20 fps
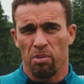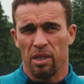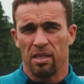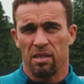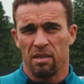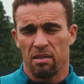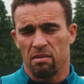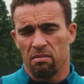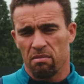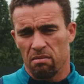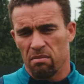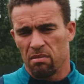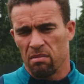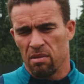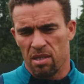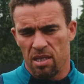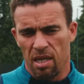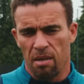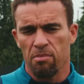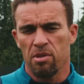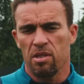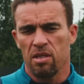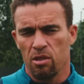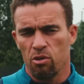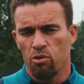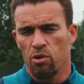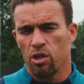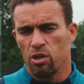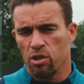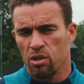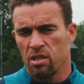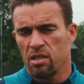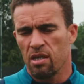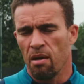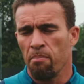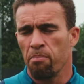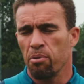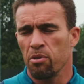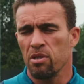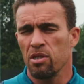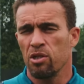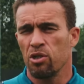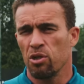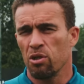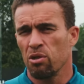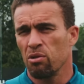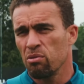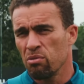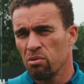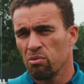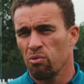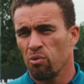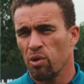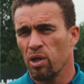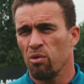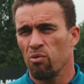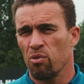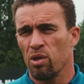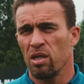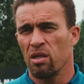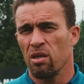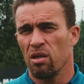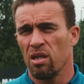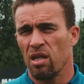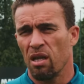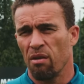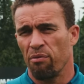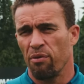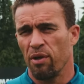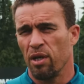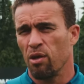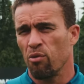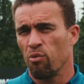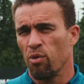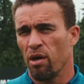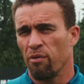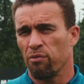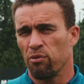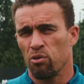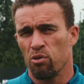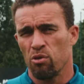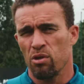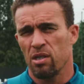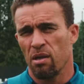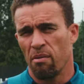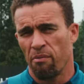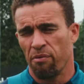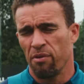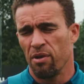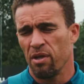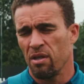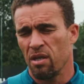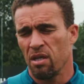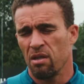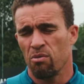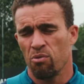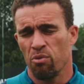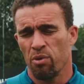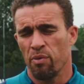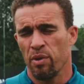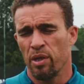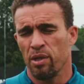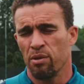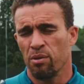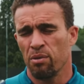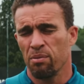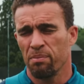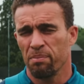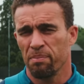but in some situation, some position, when we got that feeling we have to do something, then we will do.